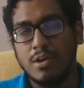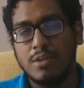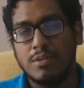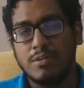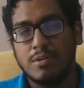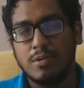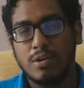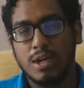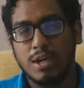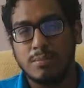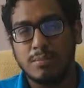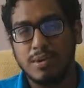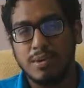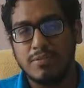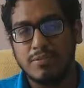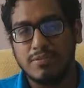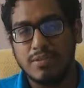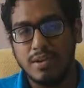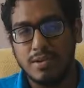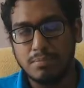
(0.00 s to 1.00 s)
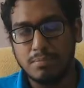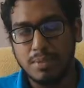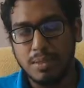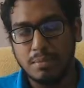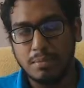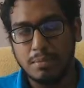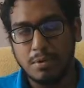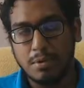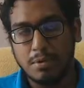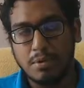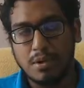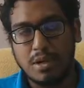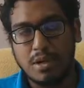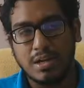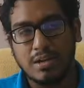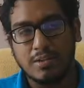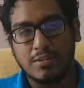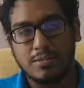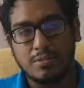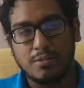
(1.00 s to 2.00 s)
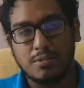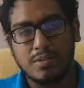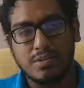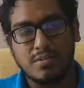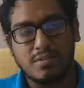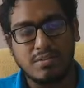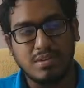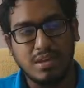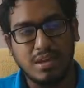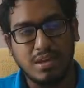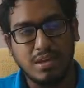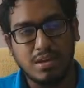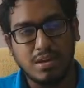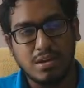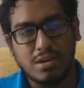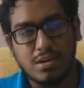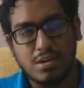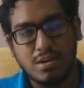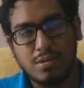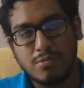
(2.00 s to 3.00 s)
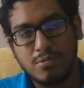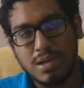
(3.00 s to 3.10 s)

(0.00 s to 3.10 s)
So let me flip the board, and as you would see here,